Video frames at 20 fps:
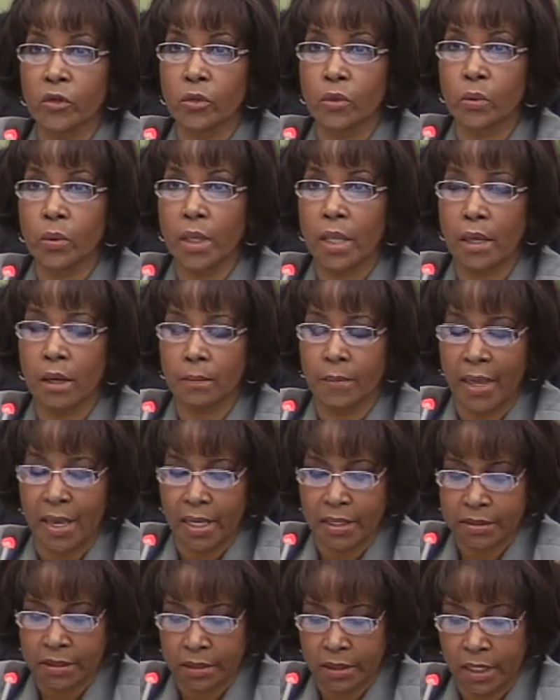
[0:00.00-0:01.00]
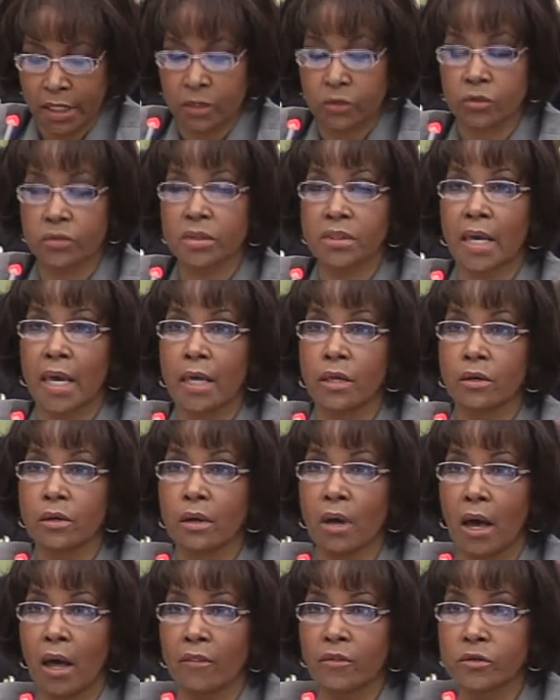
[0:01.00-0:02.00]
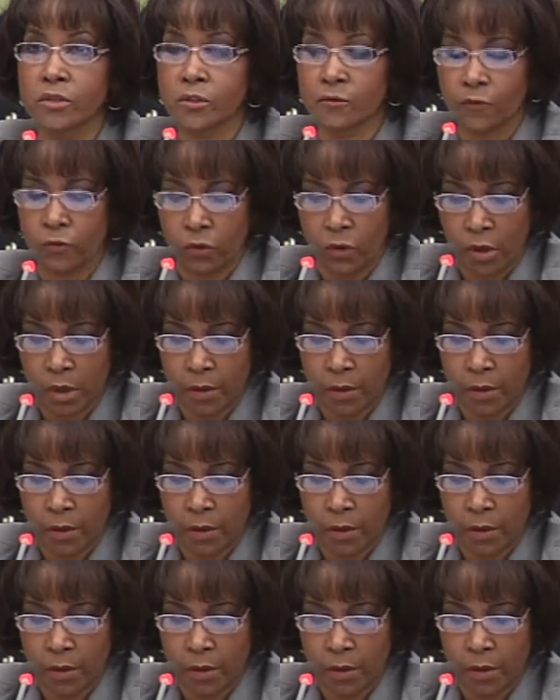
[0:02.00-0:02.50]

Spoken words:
view him as an entertainer, others